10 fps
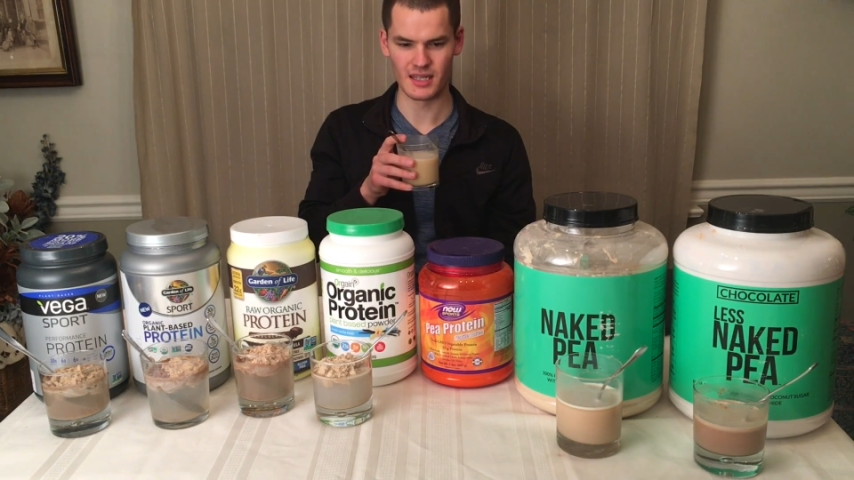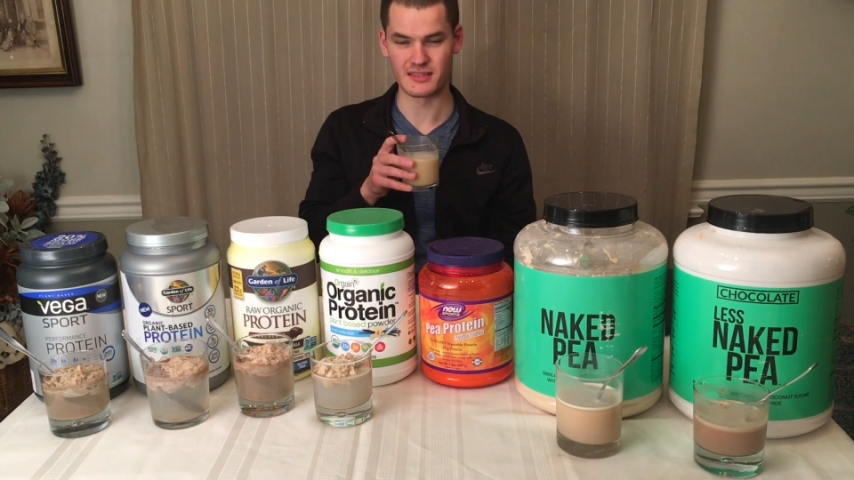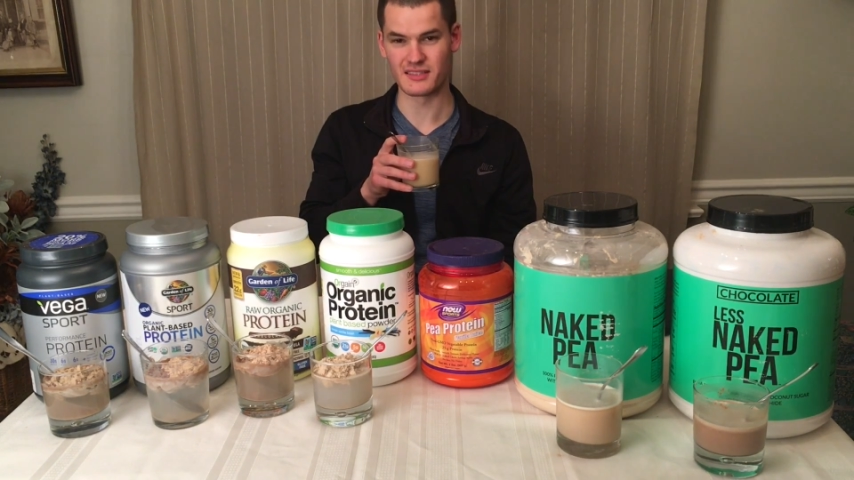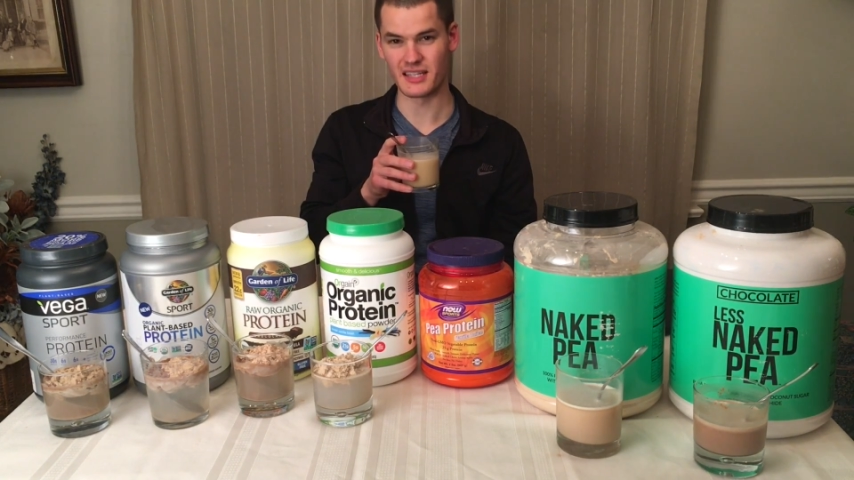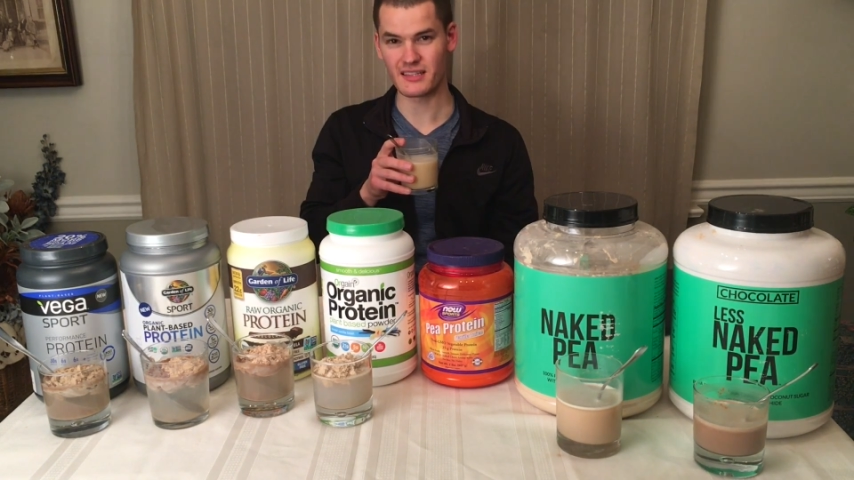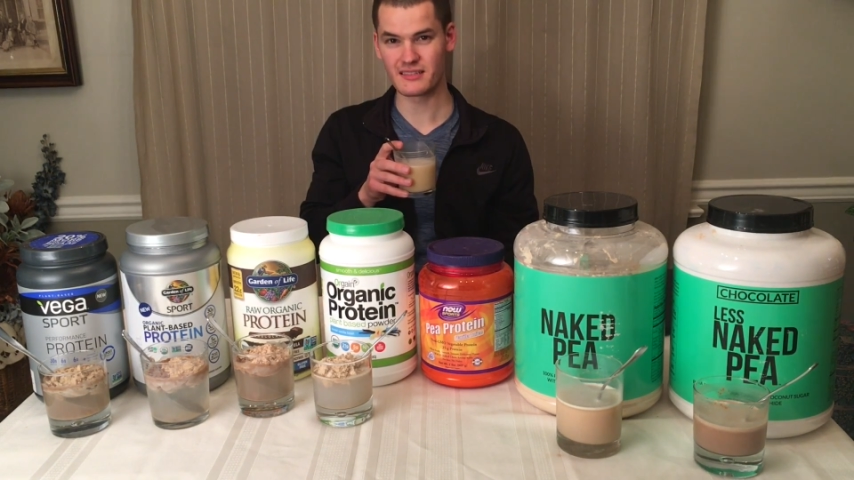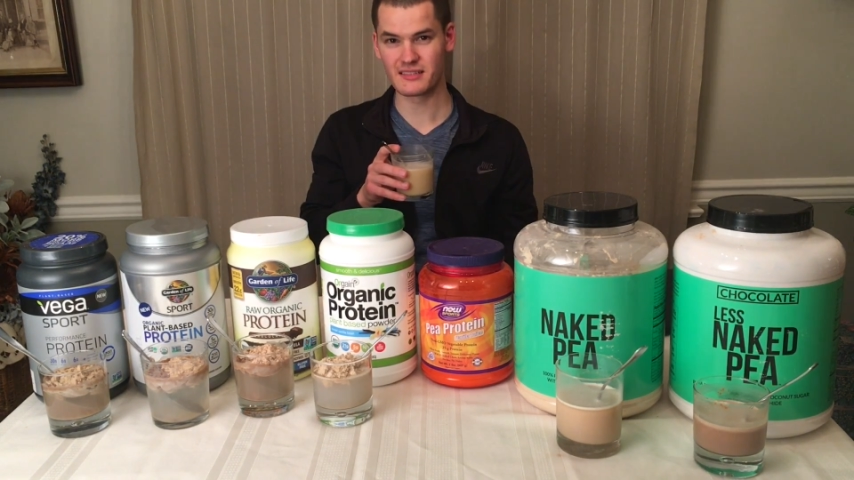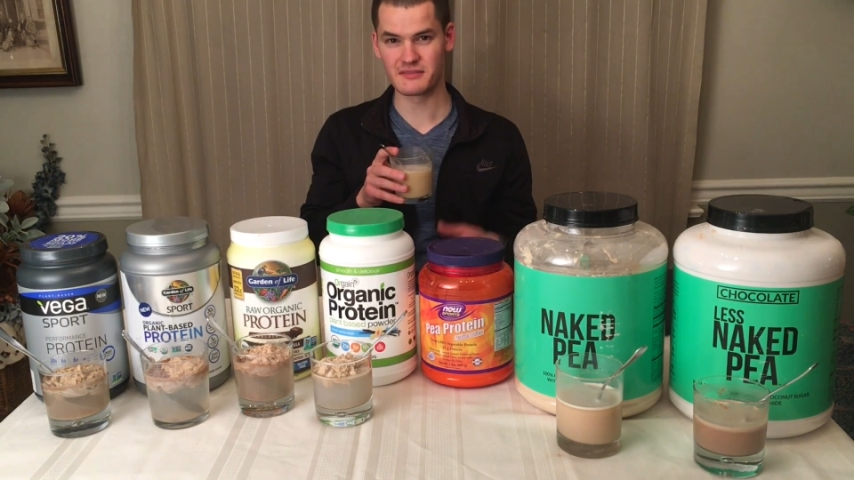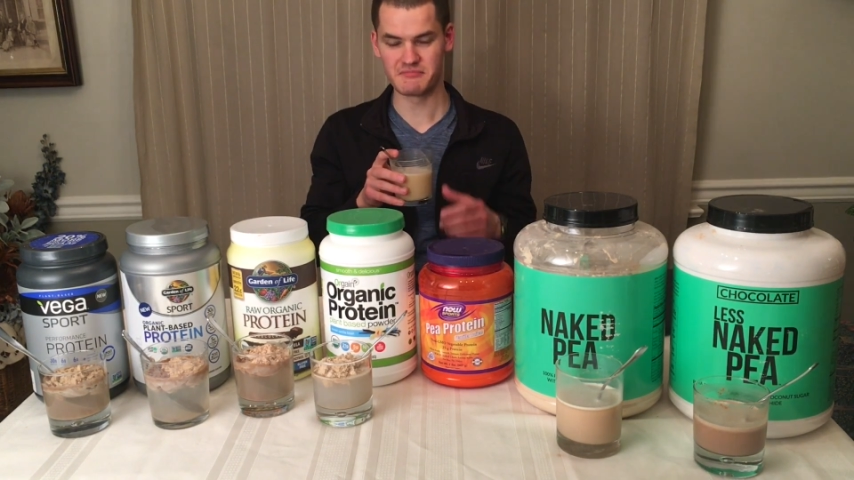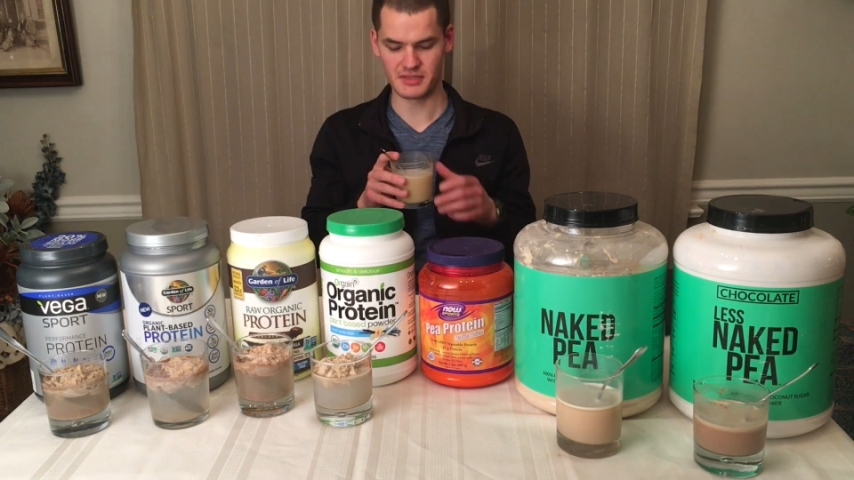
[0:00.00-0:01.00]

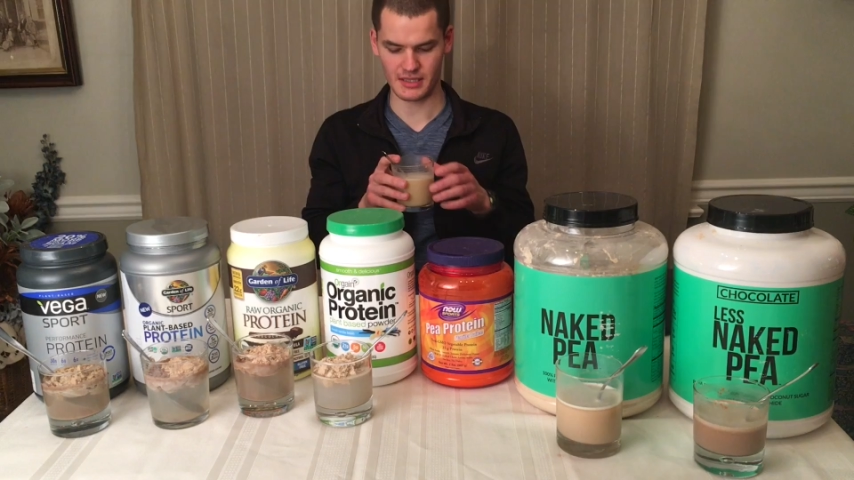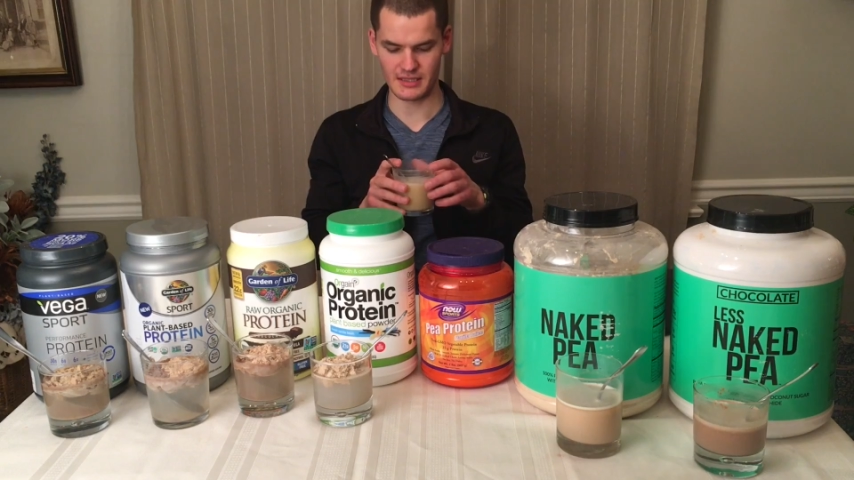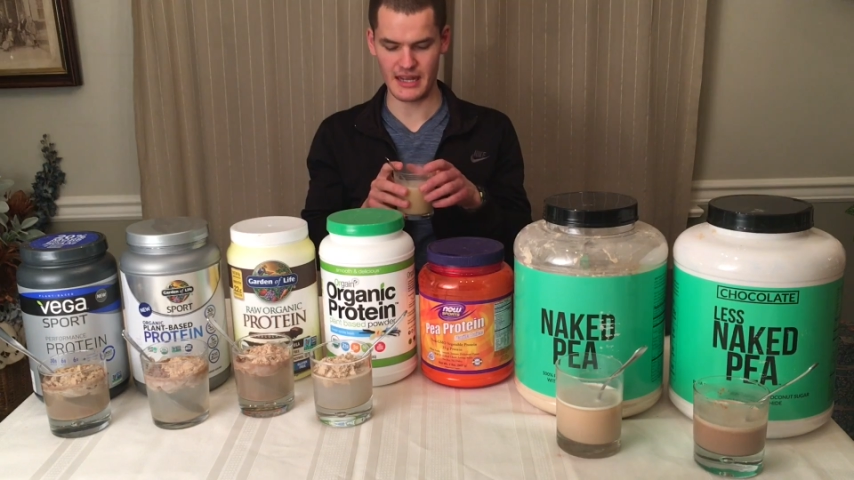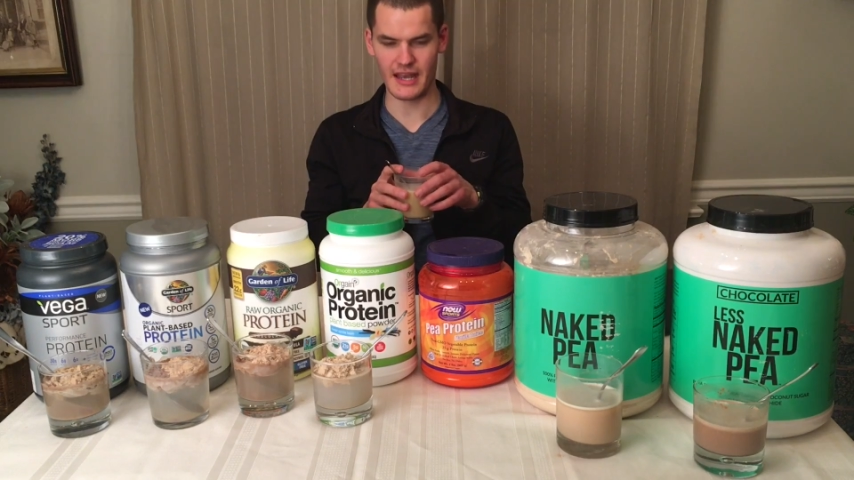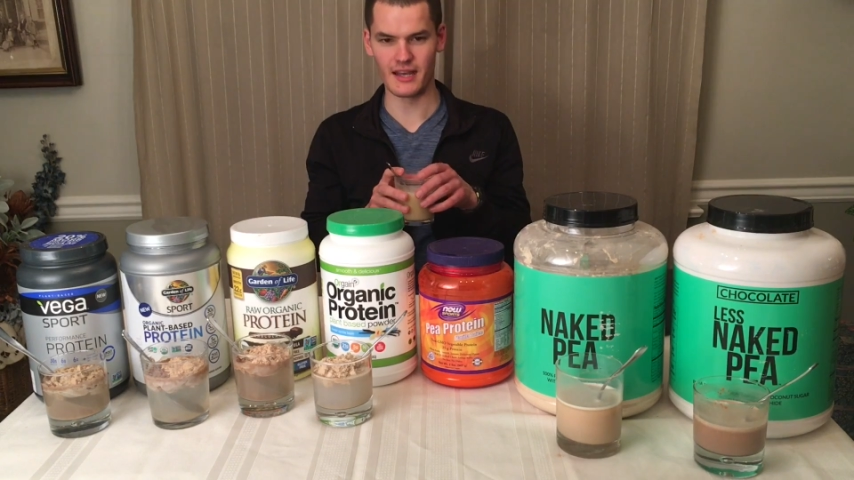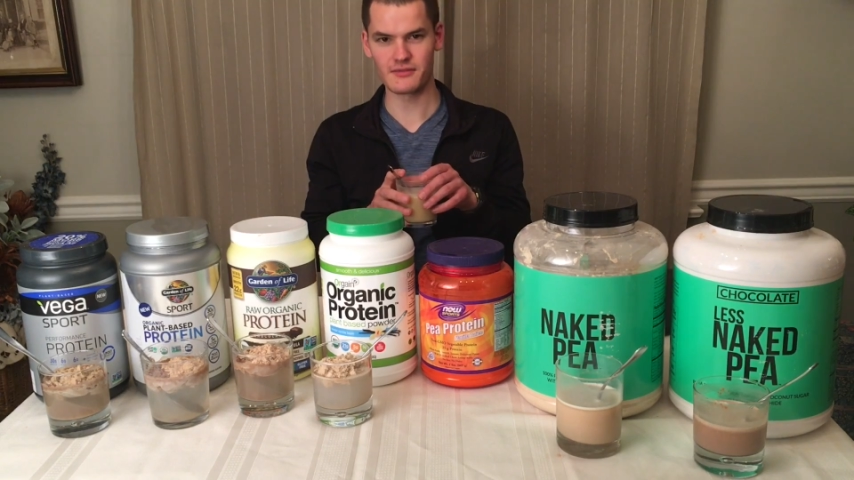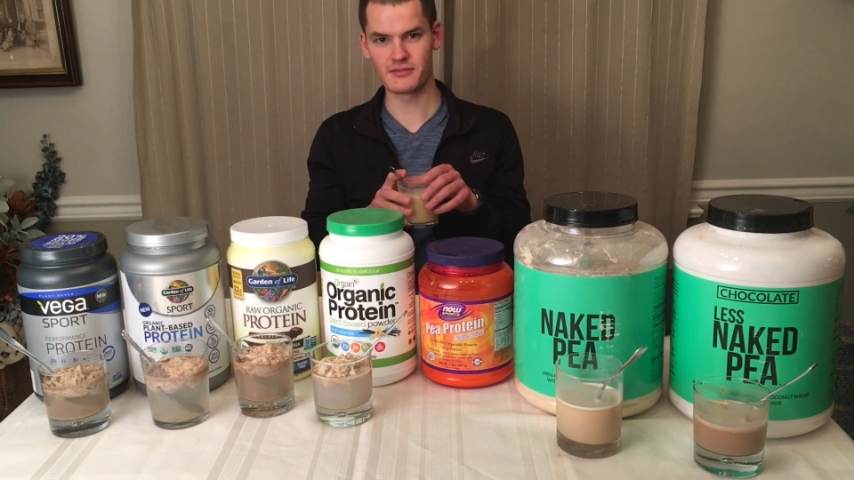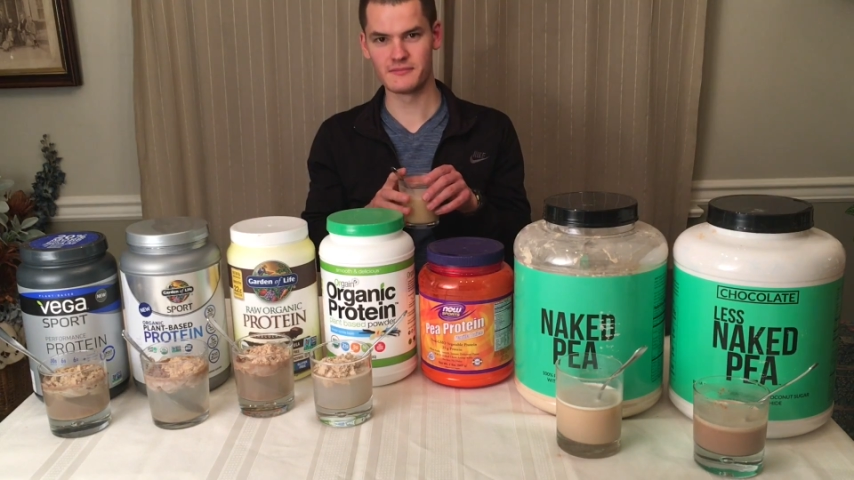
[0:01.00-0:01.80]
6.5.